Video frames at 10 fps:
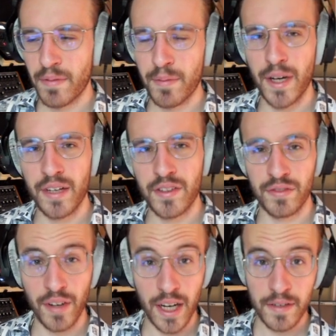
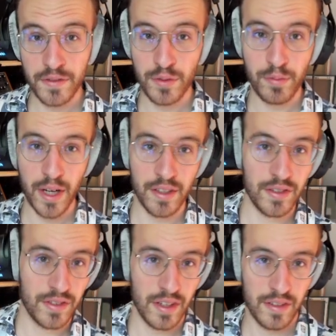-5 to
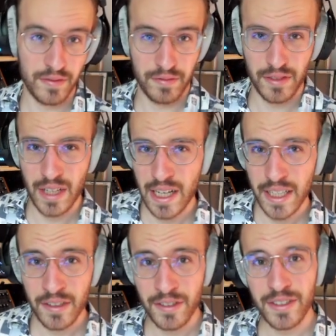
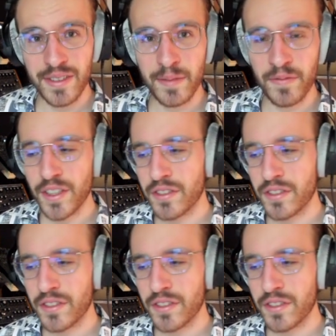-9 or something.